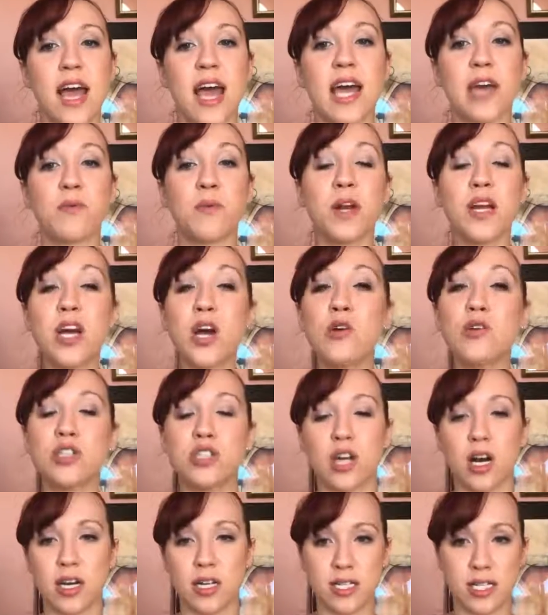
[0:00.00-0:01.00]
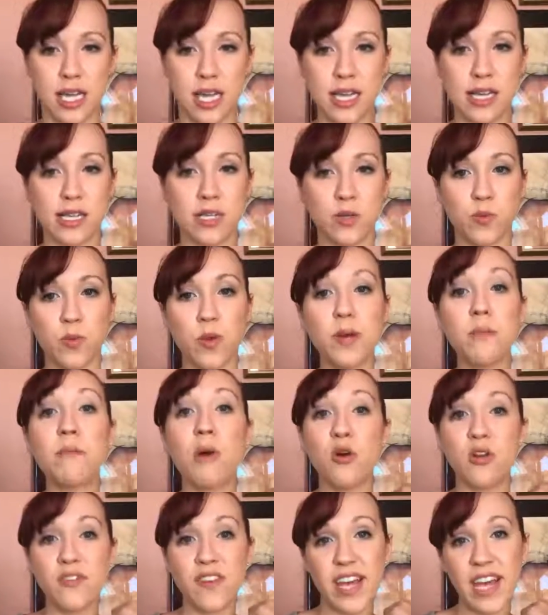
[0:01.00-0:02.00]
And what a coach does is we
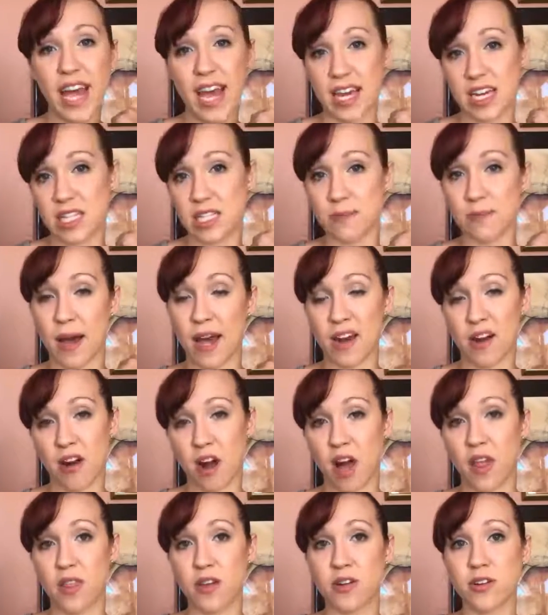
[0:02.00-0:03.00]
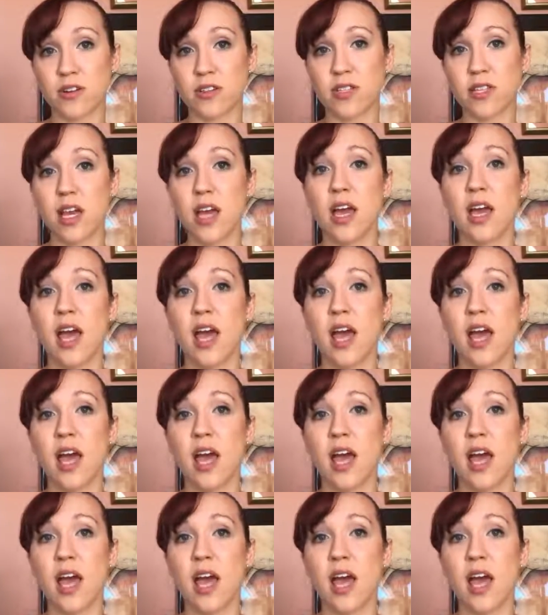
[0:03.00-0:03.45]
motivate and inspire others.